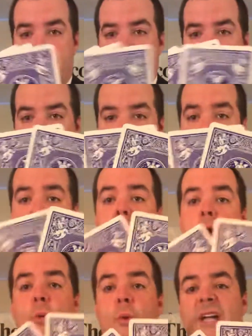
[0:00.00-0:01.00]
bottom,
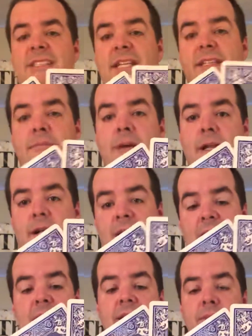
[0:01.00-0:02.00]
what's in the middle?
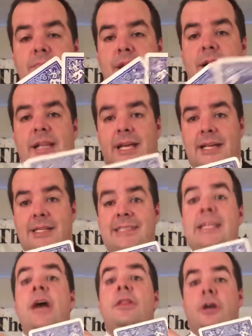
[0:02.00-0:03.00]
In the middle is
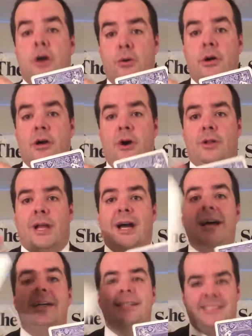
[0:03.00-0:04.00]
the Coca-Cola.
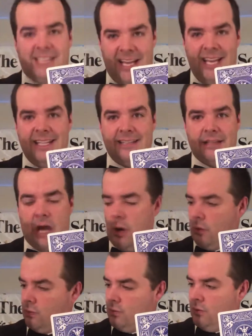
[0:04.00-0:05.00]
See?
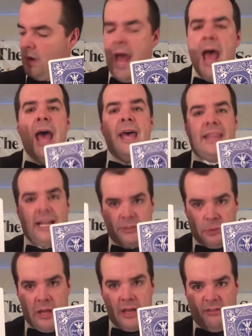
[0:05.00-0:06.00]
Oh. That's
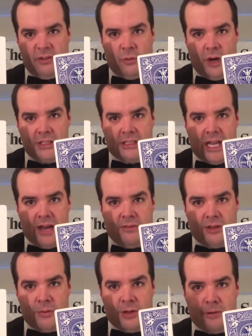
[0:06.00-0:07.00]
why you have to watch
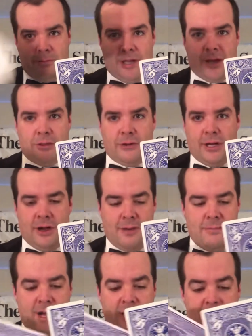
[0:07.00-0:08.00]
carefully when you're playing 3-Card
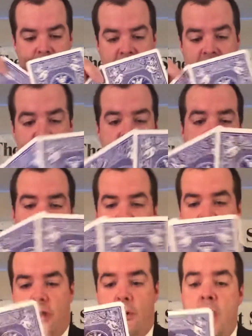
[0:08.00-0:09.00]
Monte, because you never
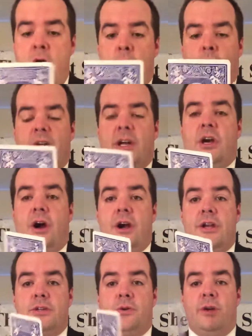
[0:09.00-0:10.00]
know when a card
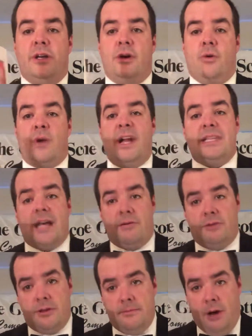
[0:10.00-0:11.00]
is going to go right down
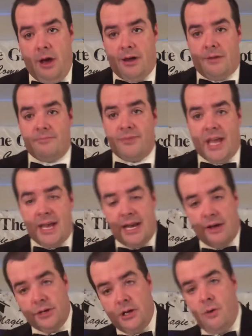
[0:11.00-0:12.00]
to the bottom. And
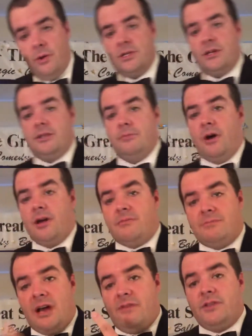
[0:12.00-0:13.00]
now the Coke is on the
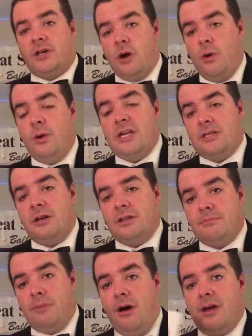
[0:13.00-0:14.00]
bottom. Now if the Coke is on the
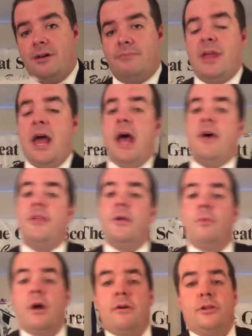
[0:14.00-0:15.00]
bottom, then
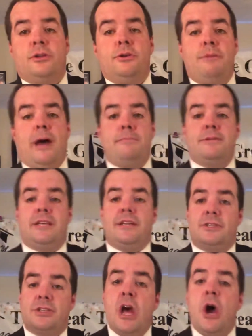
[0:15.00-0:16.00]
where are the 2
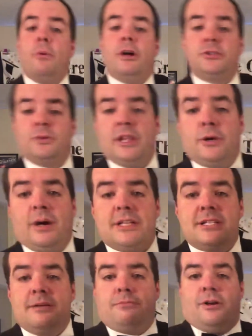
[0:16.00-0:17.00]
Pepsis? Well, it's really quite
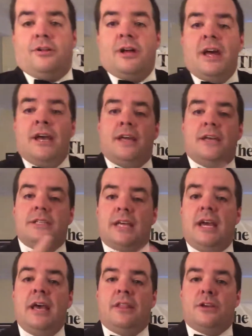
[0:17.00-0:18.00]
simple. You
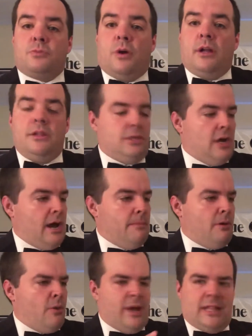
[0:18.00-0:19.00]
see, there's one on top.
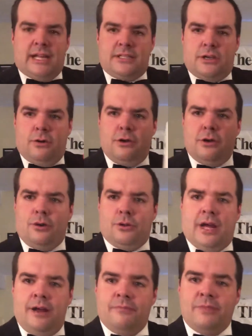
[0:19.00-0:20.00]
Oh wait, that's a Coca-Cola.